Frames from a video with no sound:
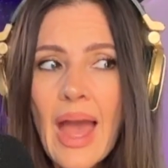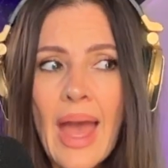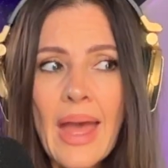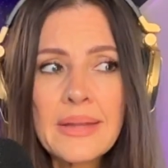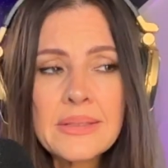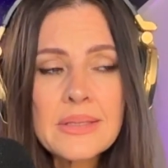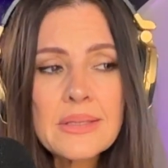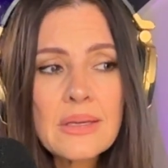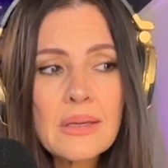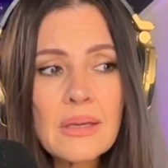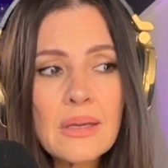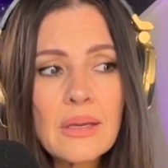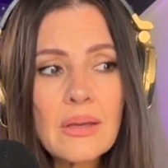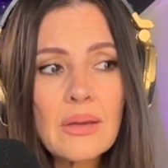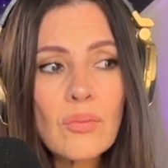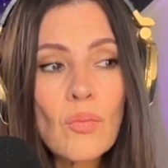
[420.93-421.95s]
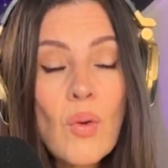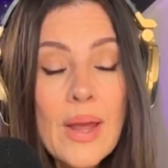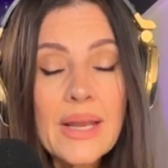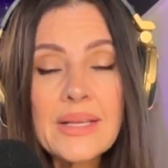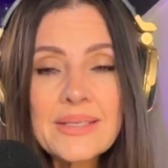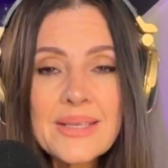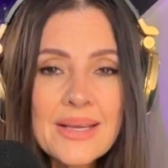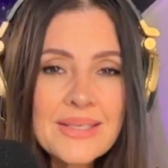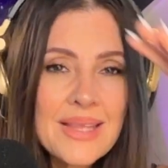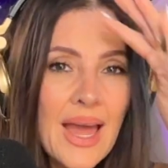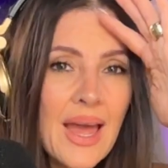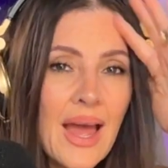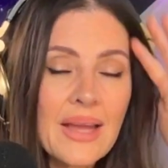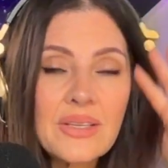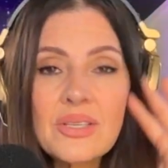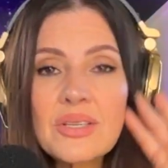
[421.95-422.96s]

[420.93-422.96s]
And when it does that, I